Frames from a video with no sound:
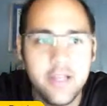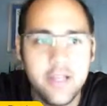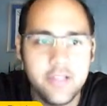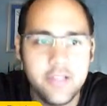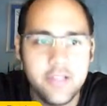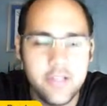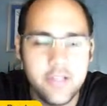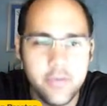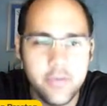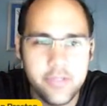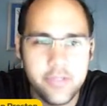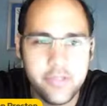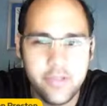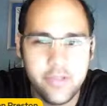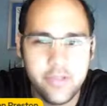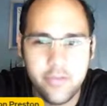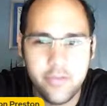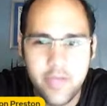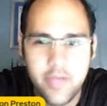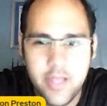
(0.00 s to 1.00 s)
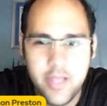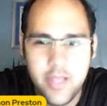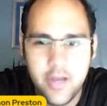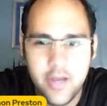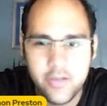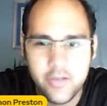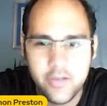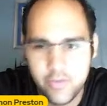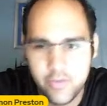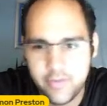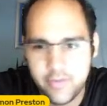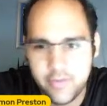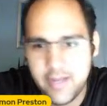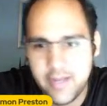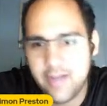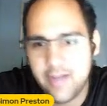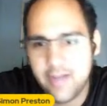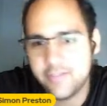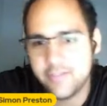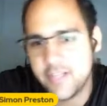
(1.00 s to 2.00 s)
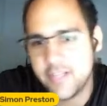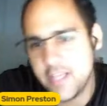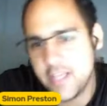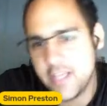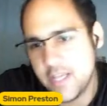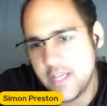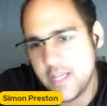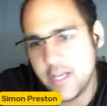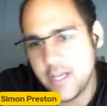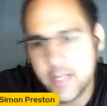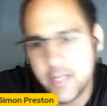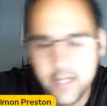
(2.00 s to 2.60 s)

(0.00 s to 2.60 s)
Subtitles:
So this was 3 years roughly after he